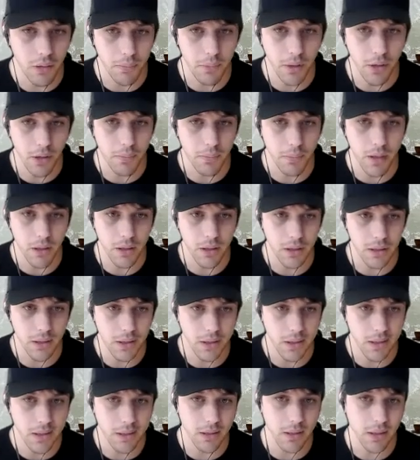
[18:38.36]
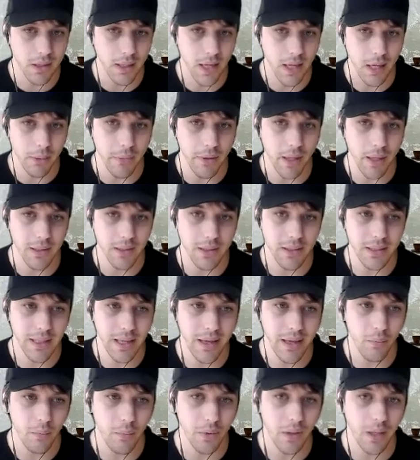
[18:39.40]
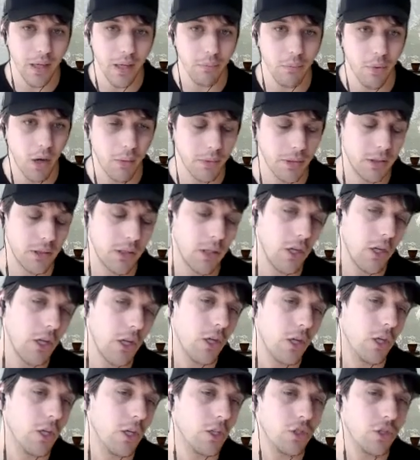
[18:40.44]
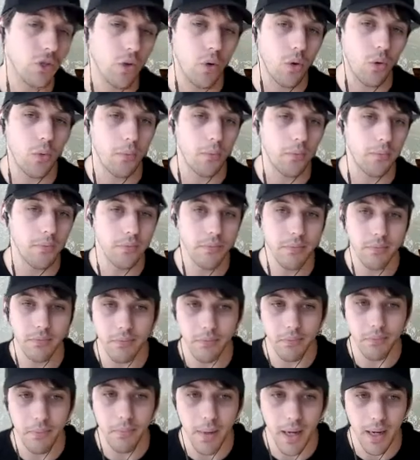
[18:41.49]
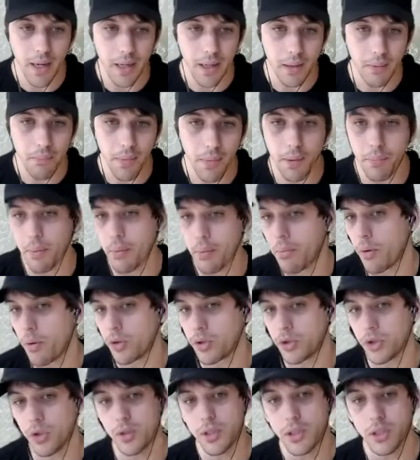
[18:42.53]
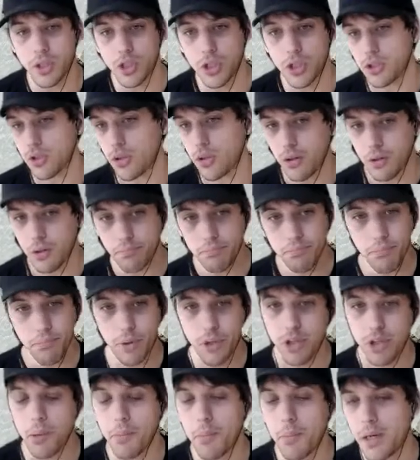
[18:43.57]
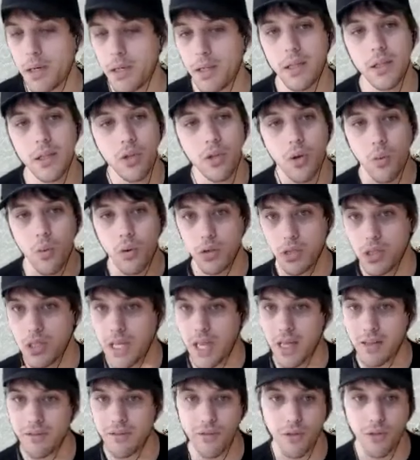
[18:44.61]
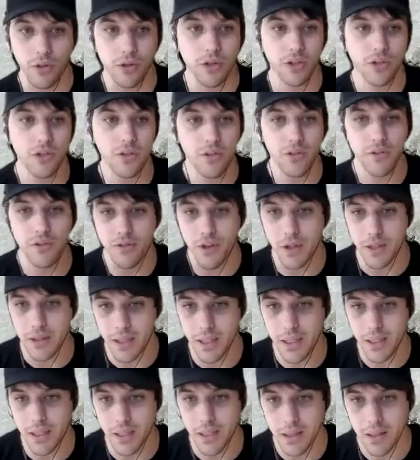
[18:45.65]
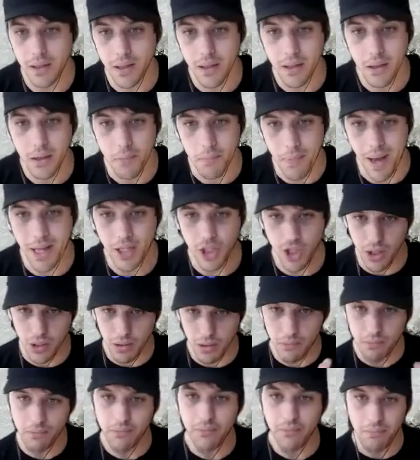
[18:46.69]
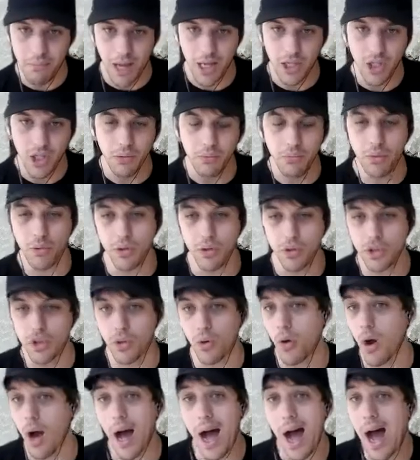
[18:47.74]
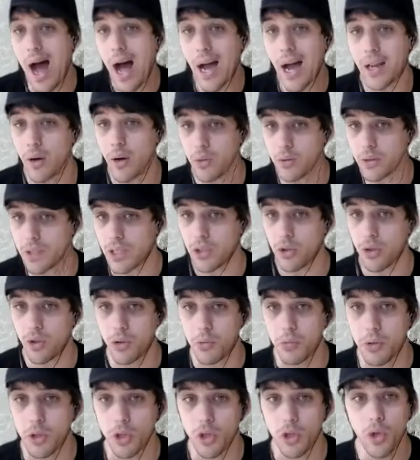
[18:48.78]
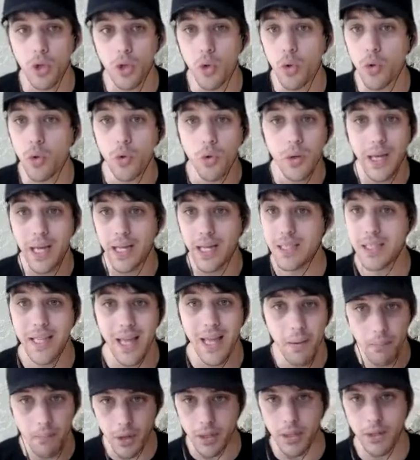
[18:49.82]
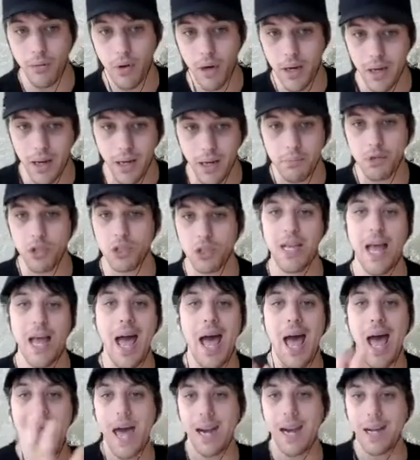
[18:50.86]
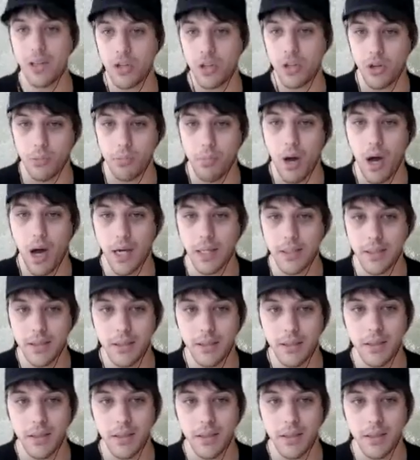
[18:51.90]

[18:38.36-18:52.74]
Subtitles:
among the timelines that we had promised. So my proposal is just to put the money towards that first funding matching pool. So I don't determine who gets that money, right? I'm just adding to the pot,